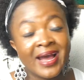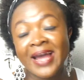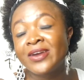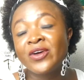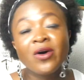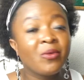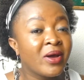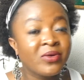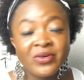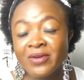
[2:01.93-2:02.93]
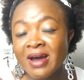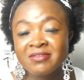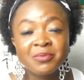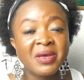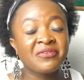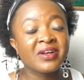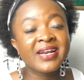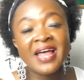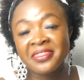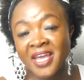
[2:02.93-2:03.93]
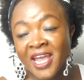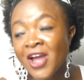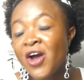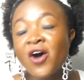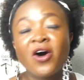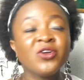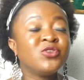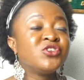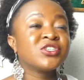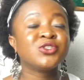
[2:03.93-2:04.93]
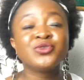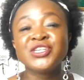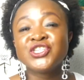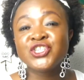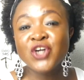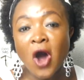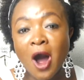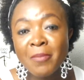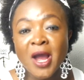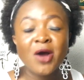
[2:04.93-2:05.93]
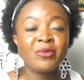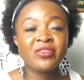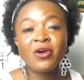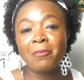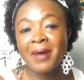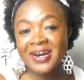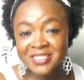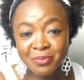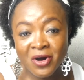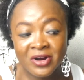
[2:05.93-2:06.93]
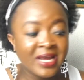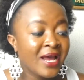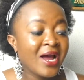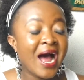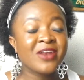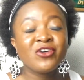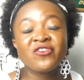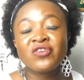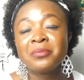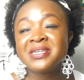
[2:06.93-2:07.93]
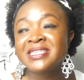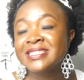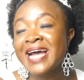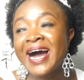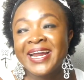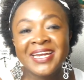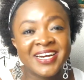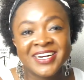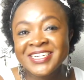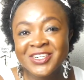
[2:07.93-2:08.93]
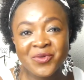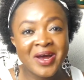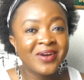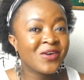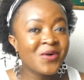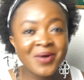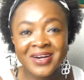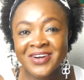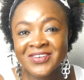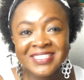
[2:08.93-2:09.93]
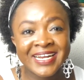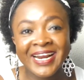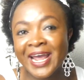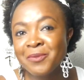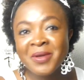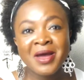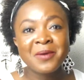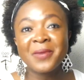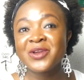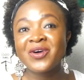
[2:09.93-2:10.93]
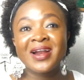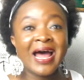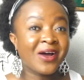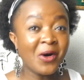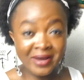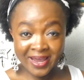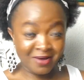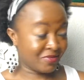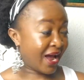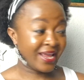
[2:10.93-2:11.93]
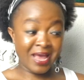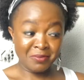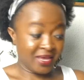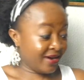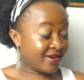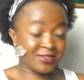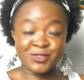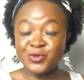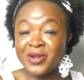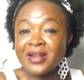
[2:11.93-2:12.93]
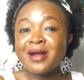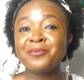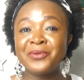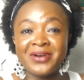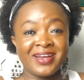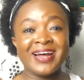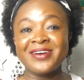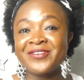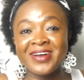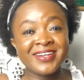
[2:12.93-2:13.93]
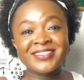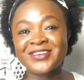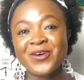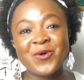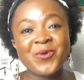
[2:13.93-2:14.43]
I know when you don't have to pay for nothing. All you just do is show up with your passport, and you're from this tiny country where no one knows the name, but you're like, okay, I am here, suited and booted and ready to go.